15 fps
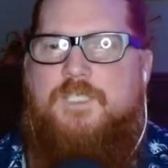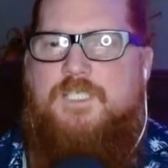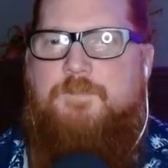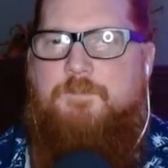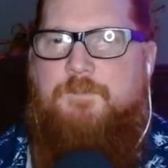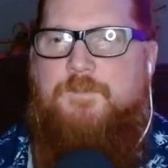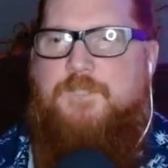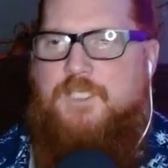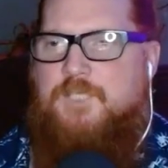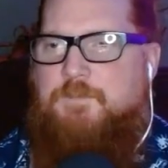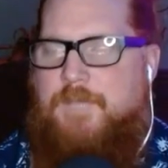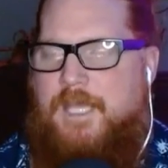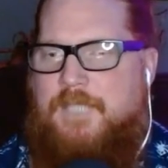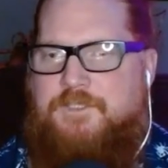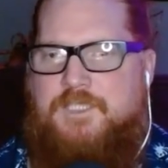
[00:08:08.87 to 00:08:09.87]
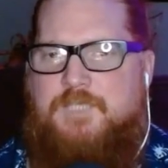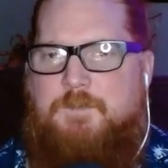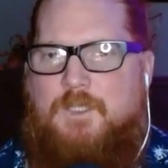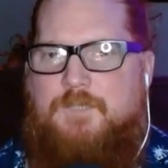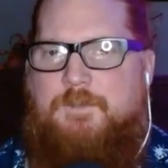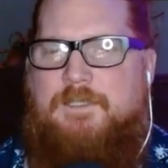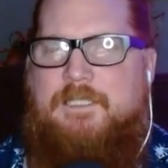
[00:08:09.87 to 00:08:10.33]
She's
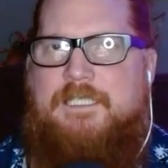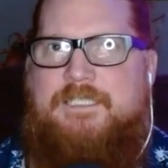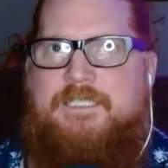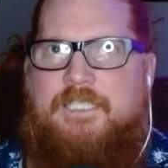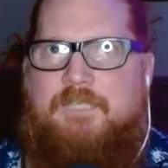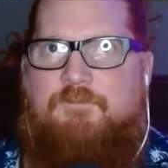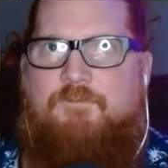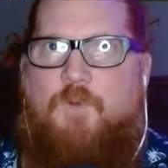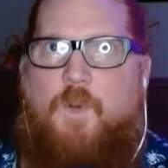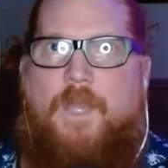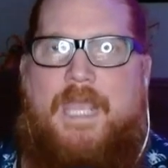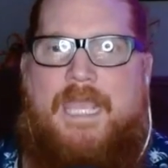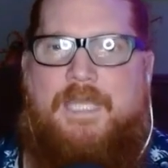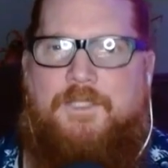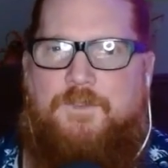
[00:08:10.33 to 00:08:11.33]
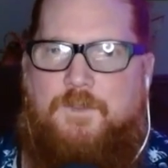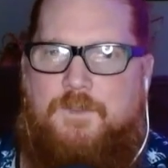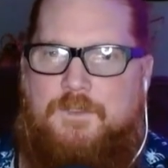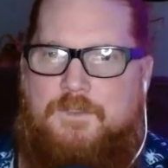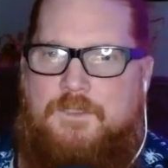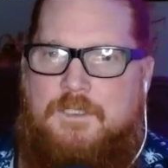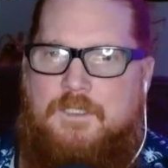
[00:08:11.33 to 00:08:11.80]
supposed to be listening for
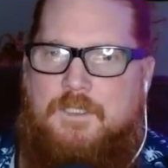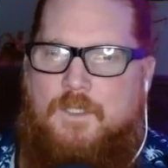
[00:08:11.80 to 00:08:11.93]
Andor